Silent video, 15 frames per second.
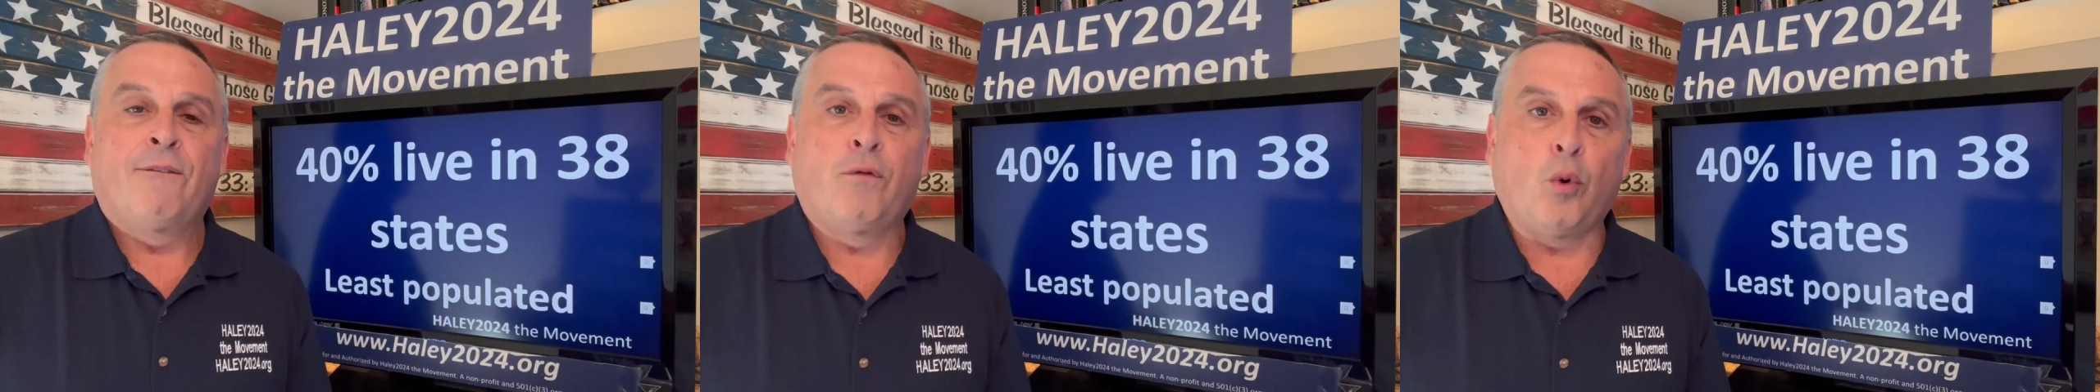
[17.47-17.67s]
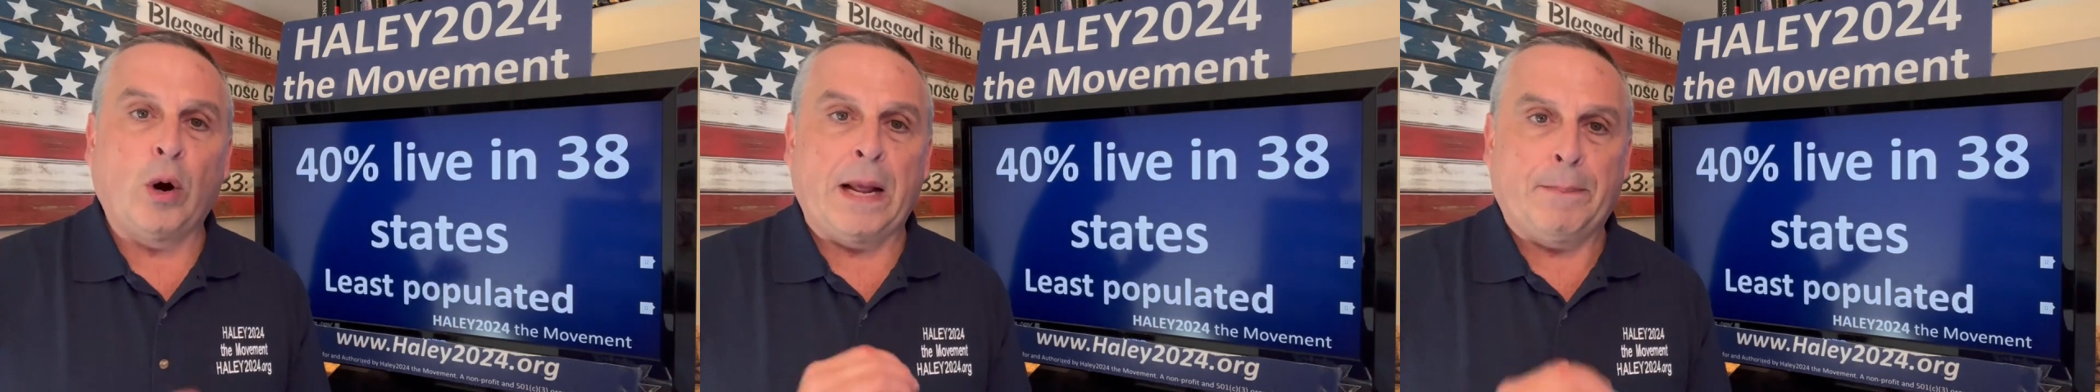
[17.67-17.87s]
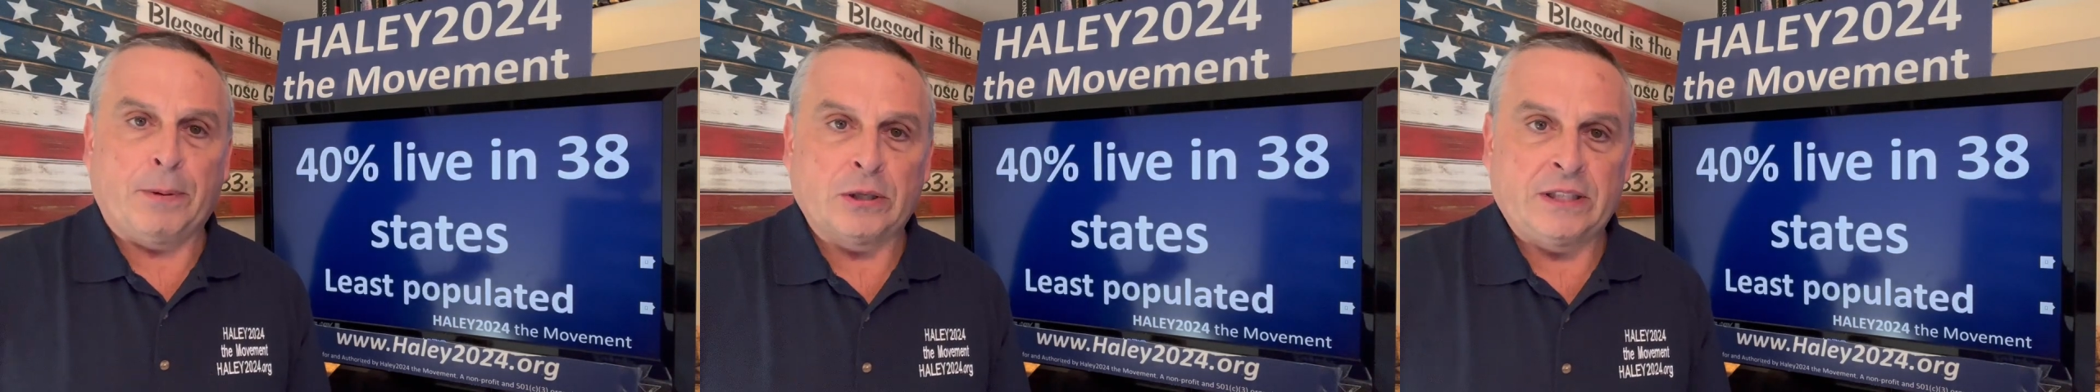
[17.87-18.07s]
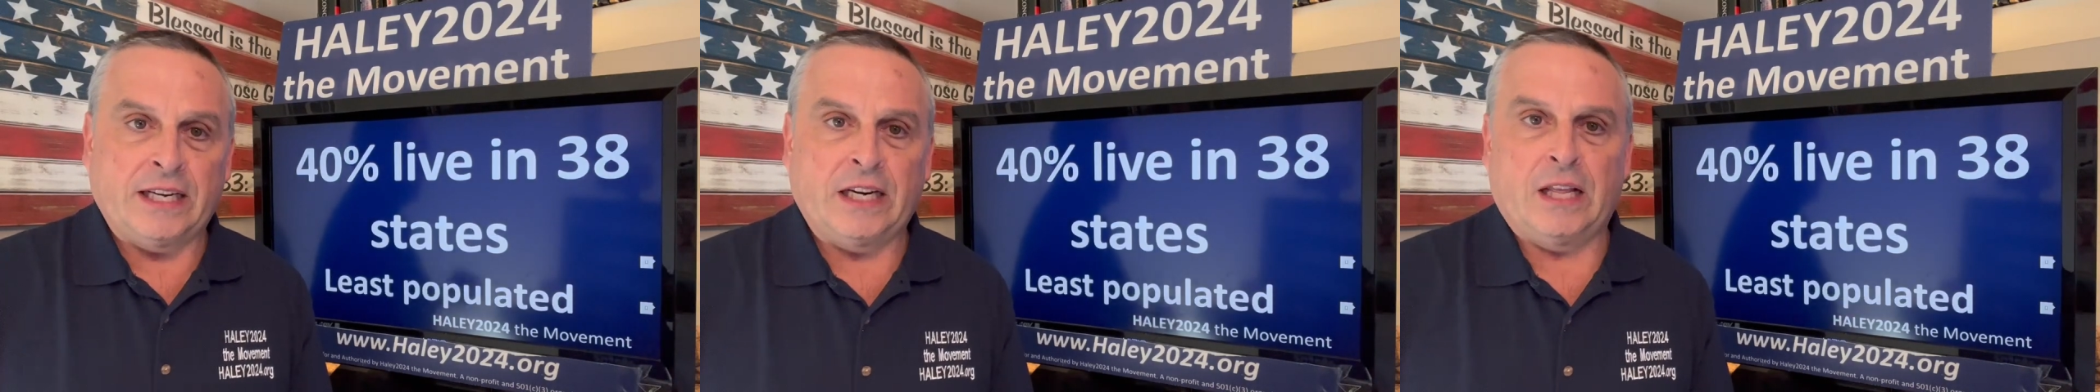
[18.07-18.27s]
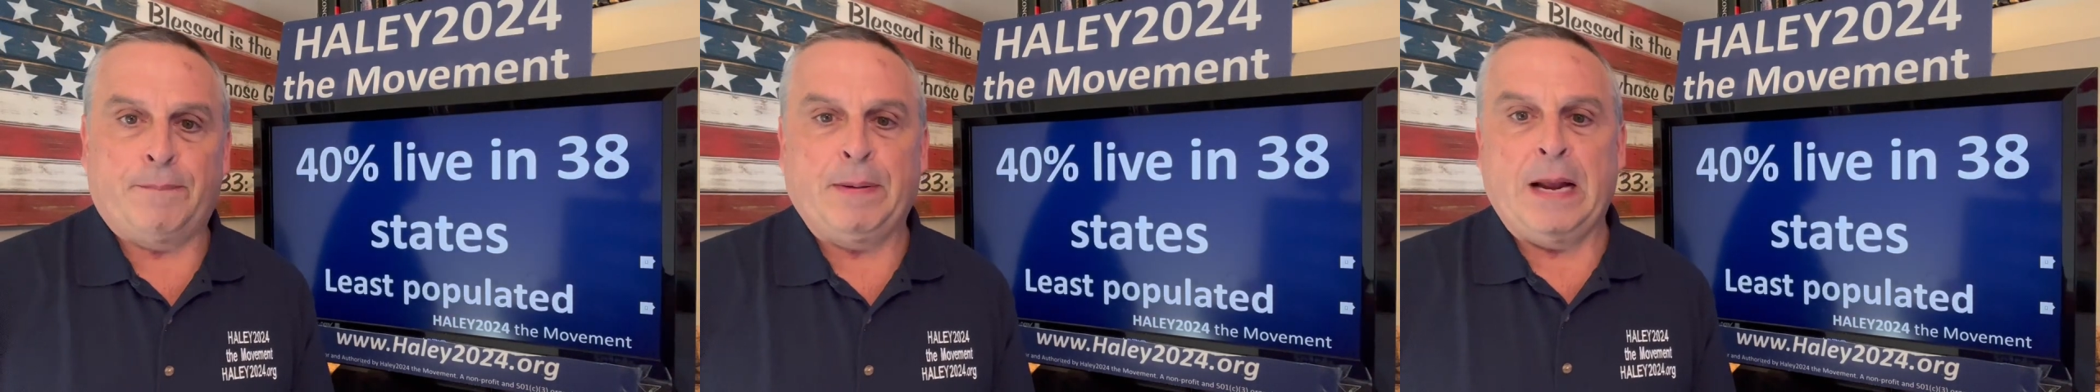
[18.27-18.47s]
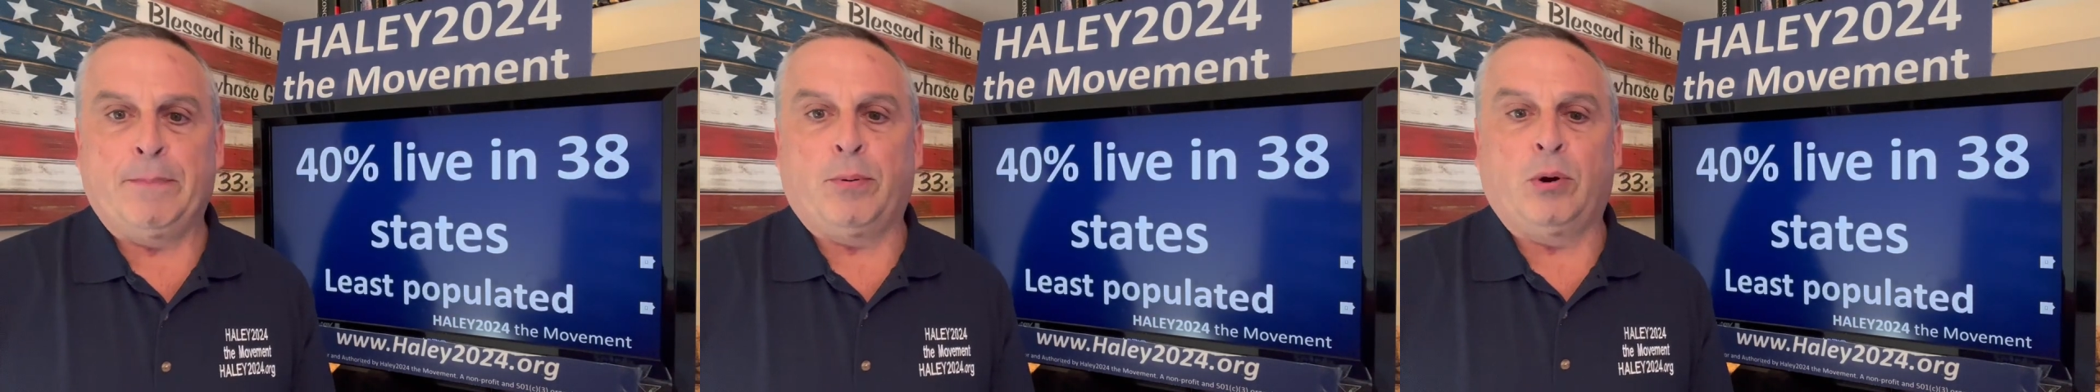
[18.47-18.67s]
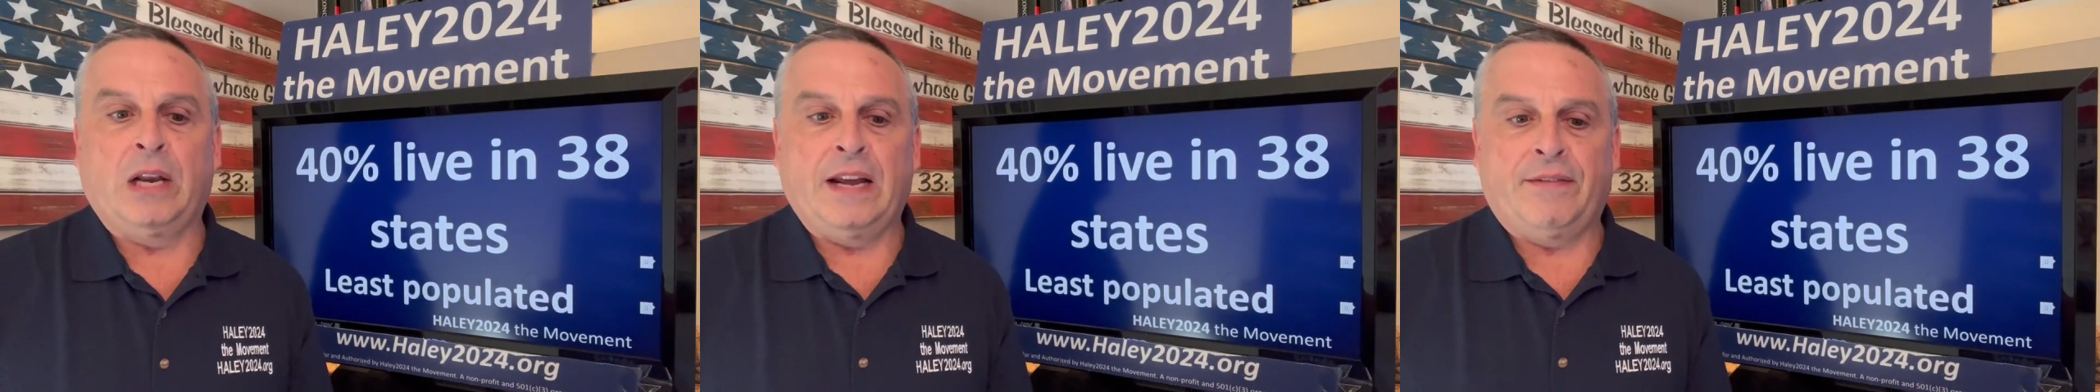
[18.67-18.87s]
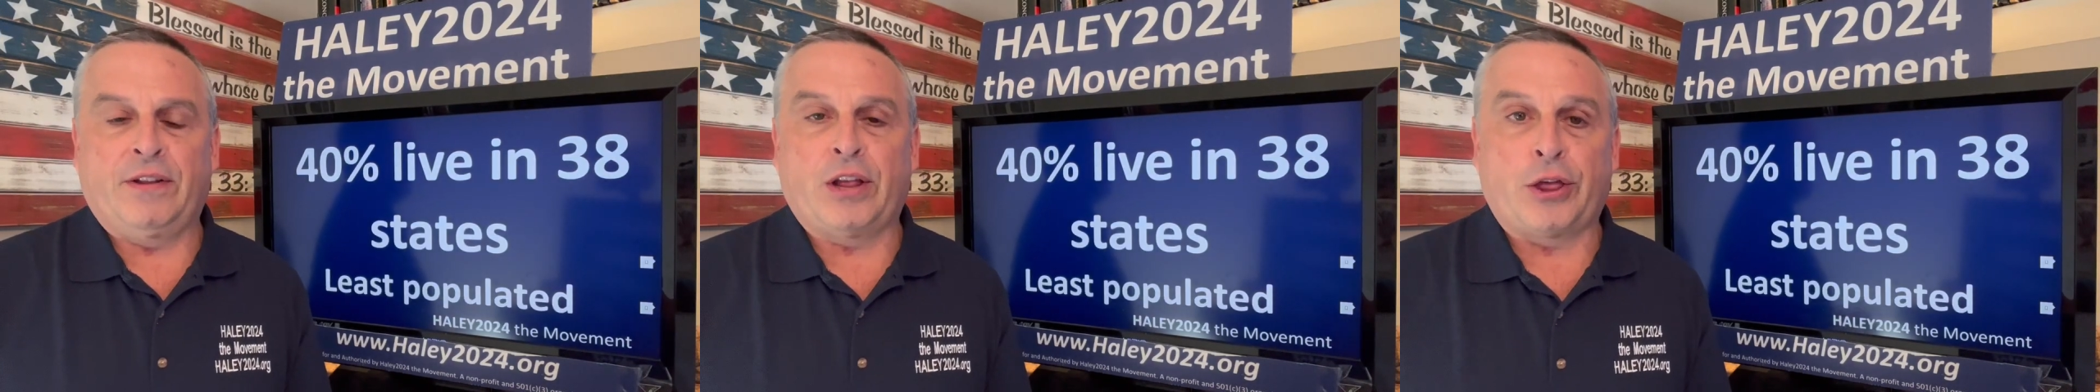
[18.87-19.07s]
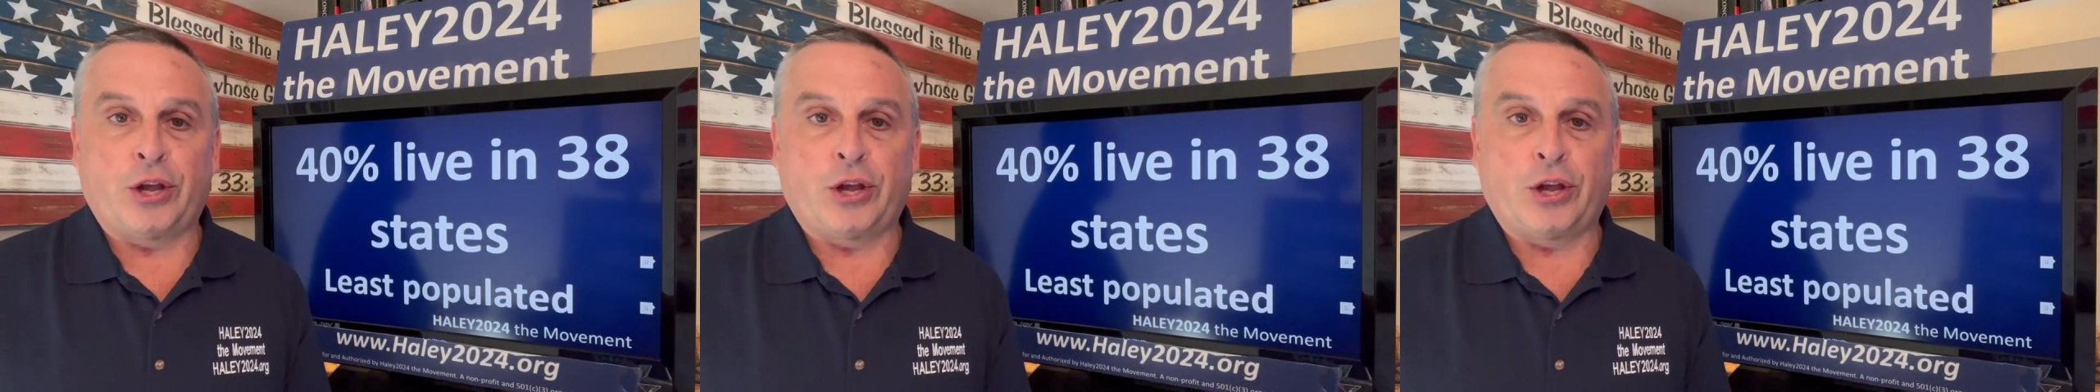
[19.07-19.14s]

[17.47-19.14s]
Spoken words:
40% of the people live in the